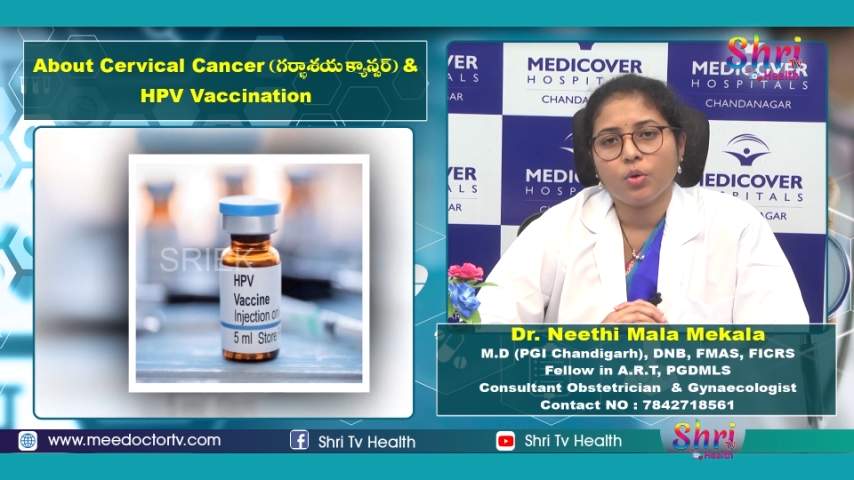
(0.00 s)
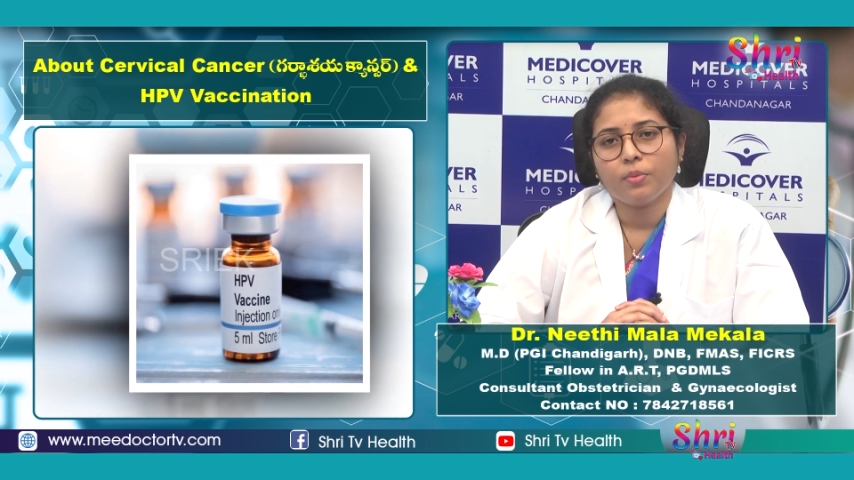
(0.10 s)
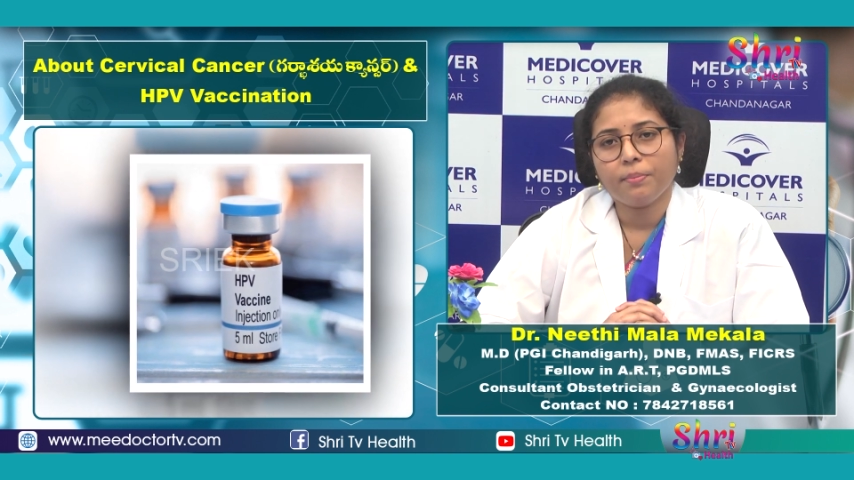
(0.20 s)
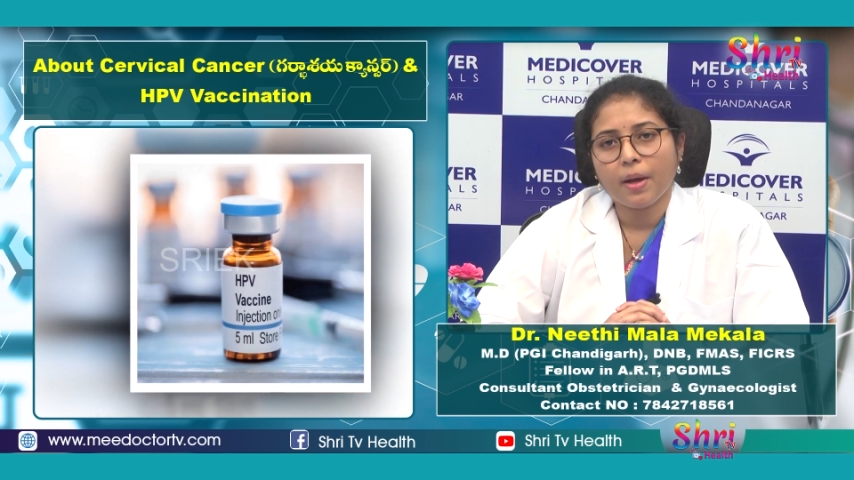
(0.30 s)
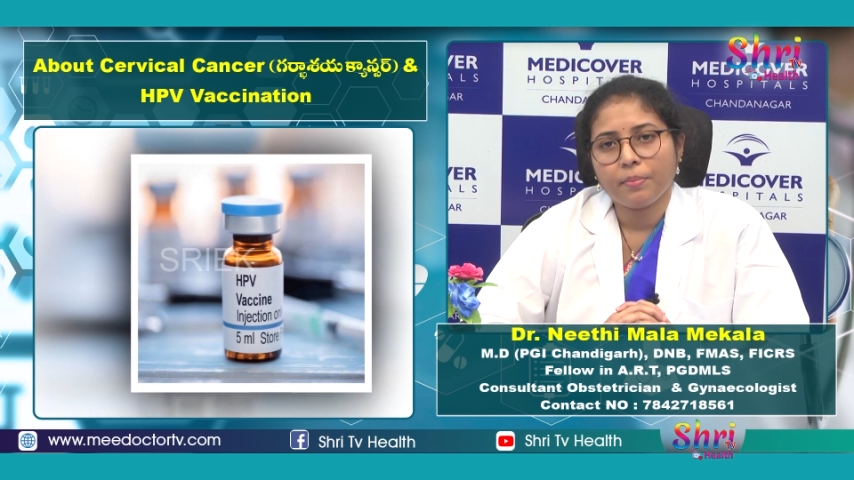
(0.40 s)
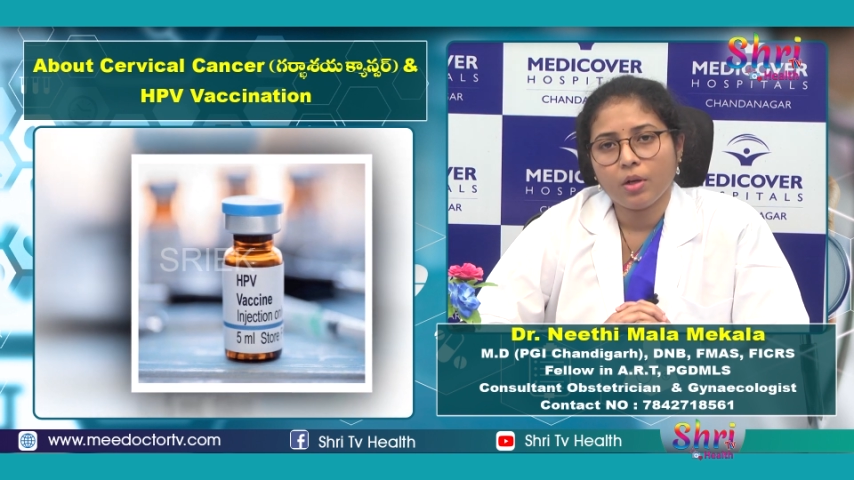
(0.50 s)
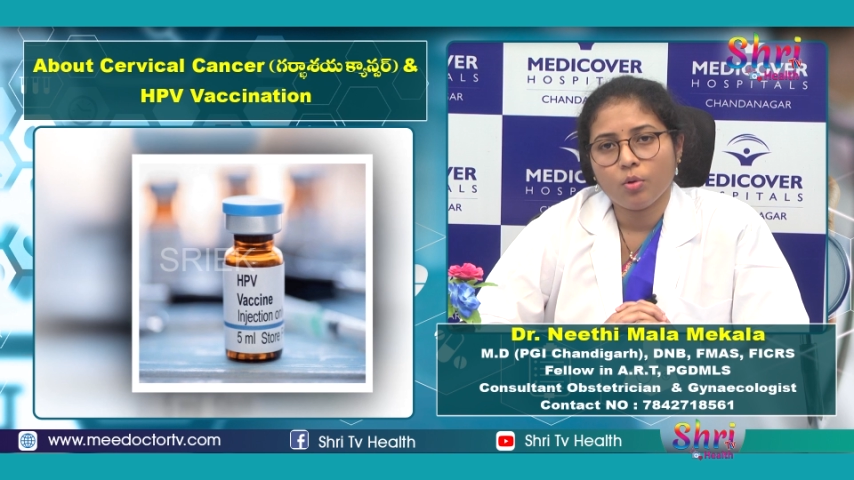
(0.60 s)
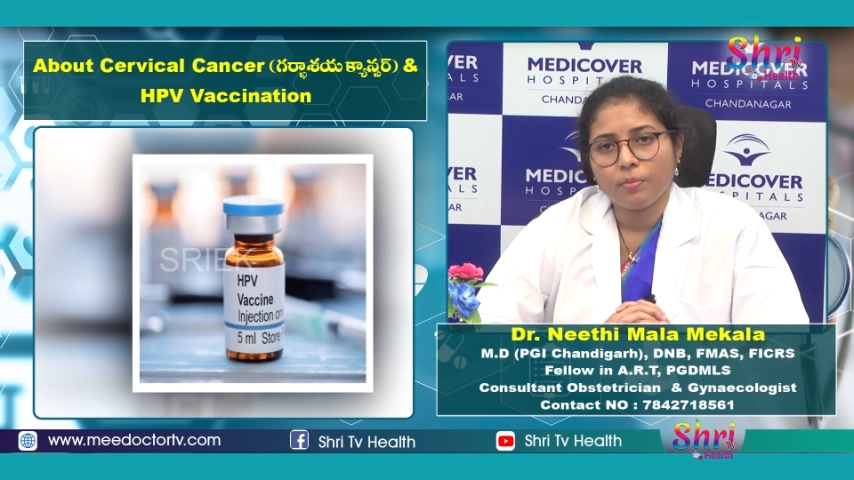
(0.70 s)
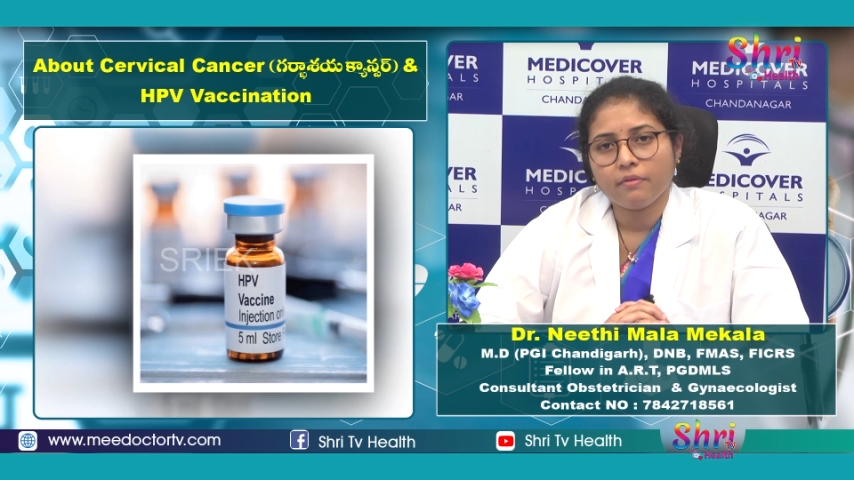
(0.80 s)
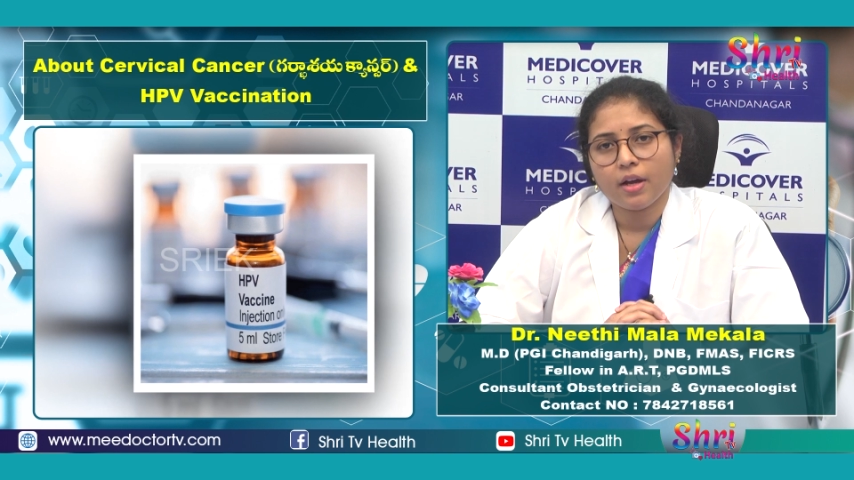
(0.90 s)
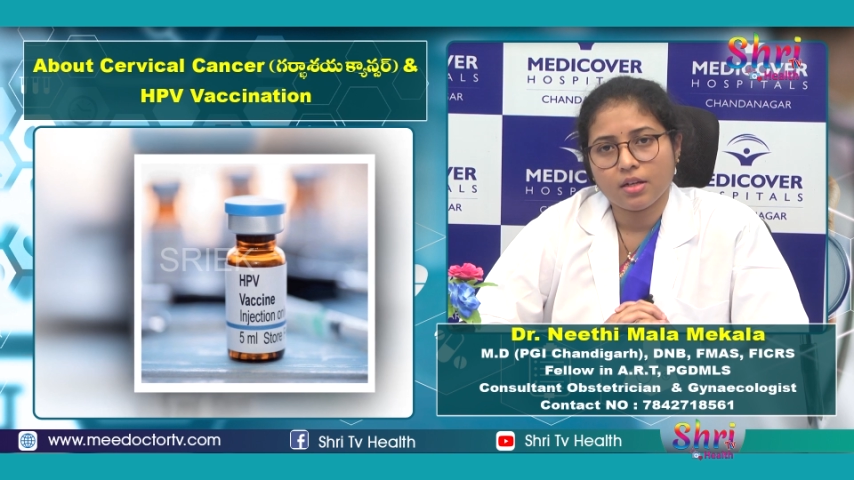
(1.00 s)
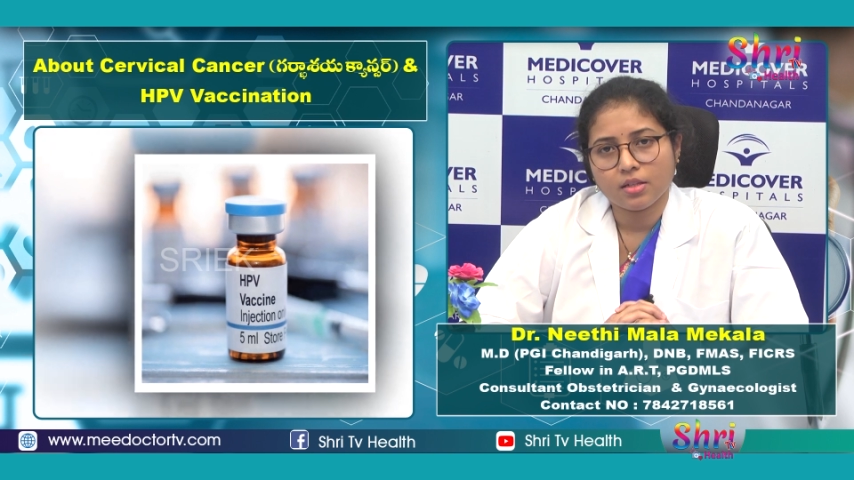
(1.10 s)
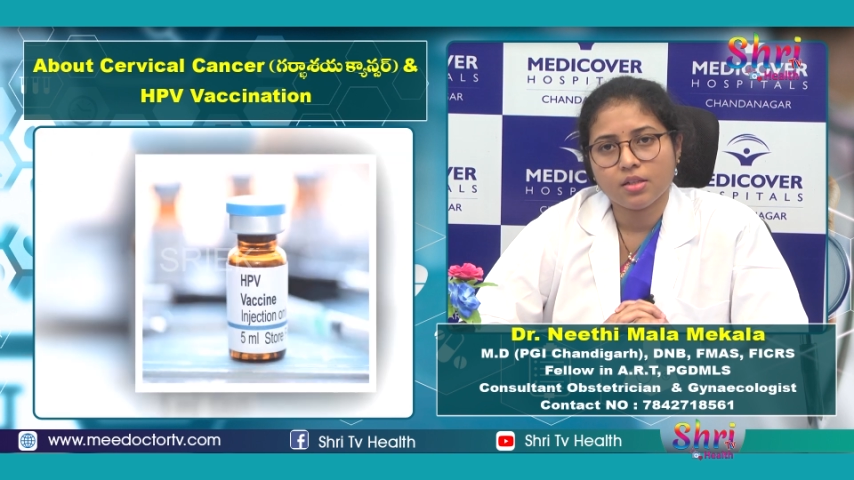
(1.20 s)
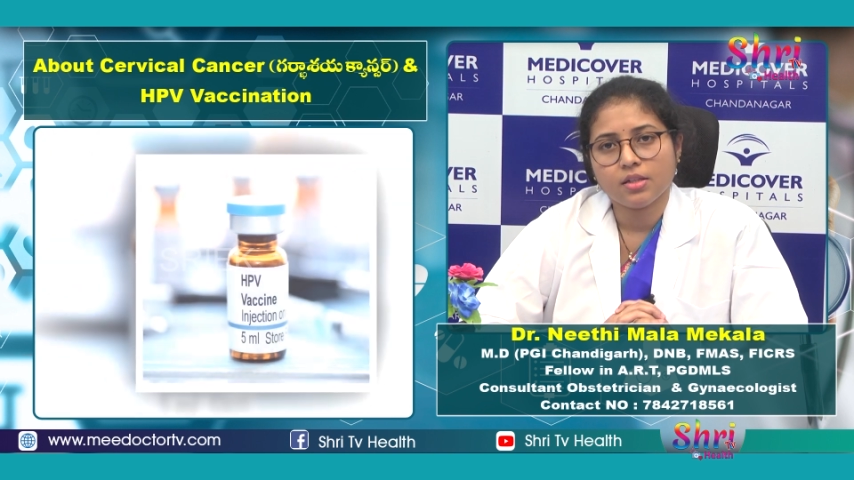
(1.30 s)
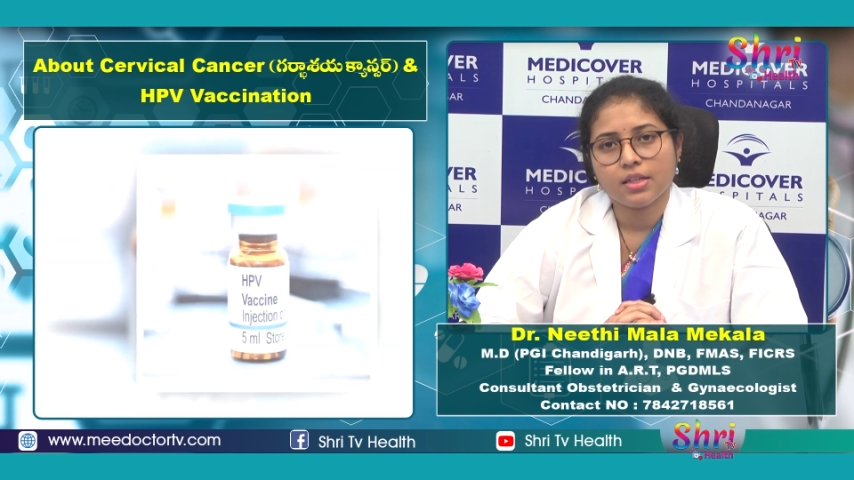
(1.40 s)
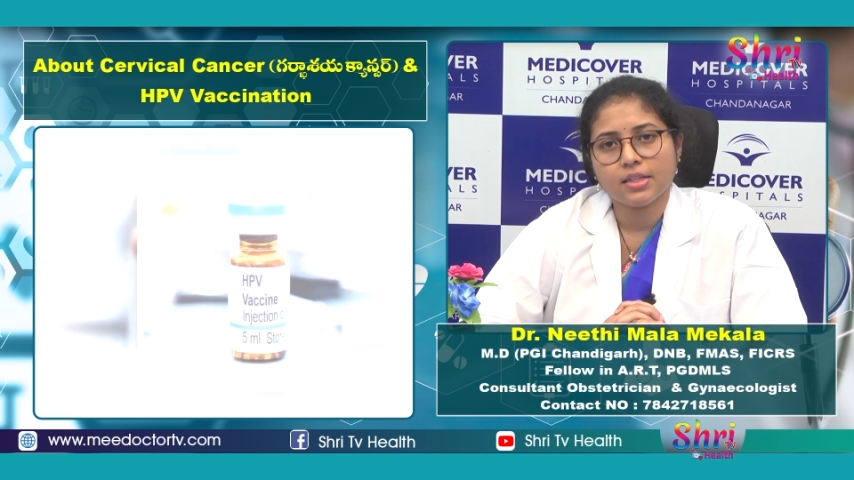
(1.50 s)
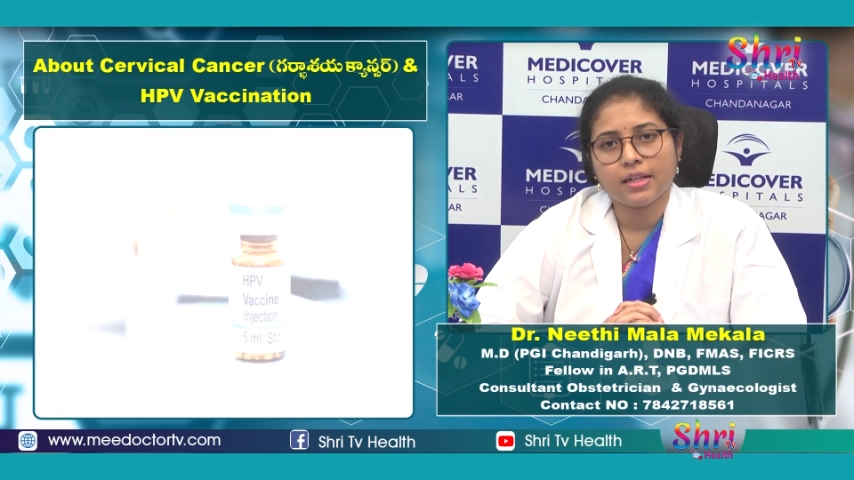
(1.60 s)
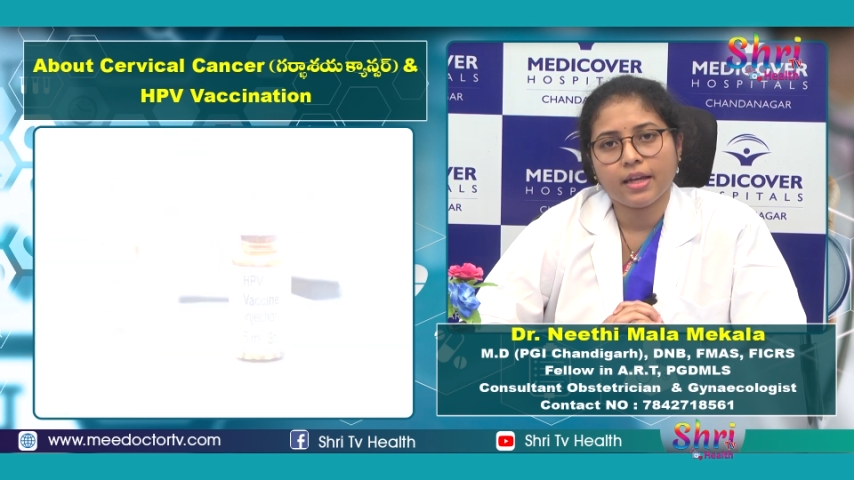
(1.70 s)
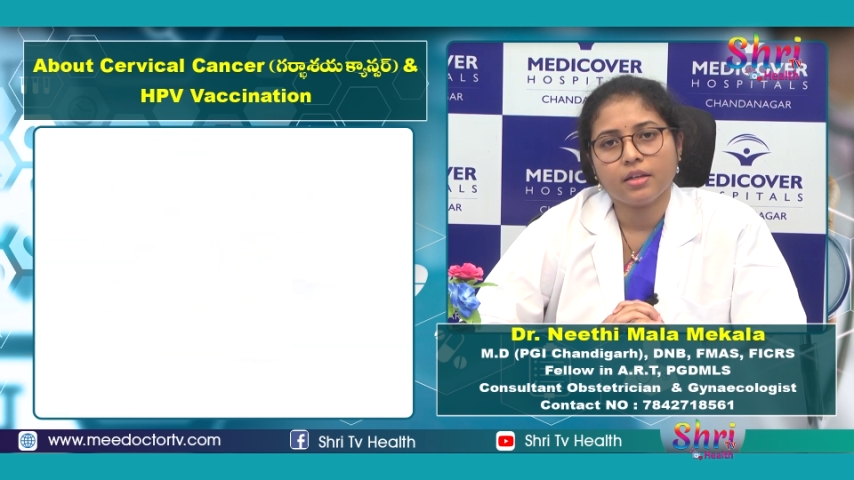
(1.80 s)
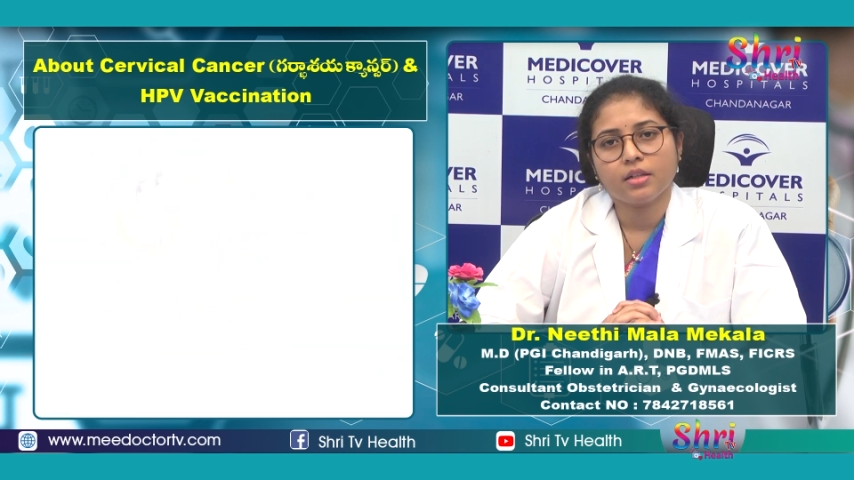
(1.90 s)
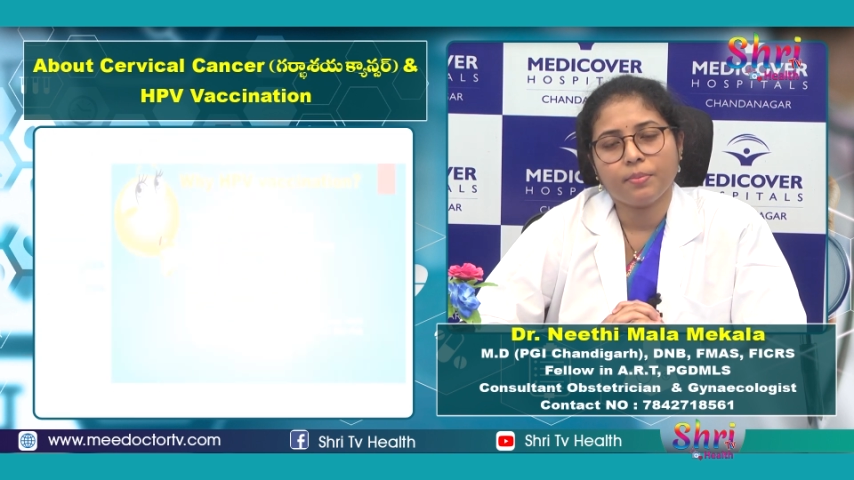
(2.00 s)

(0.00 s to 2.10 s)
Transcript: human papilloma viruses is like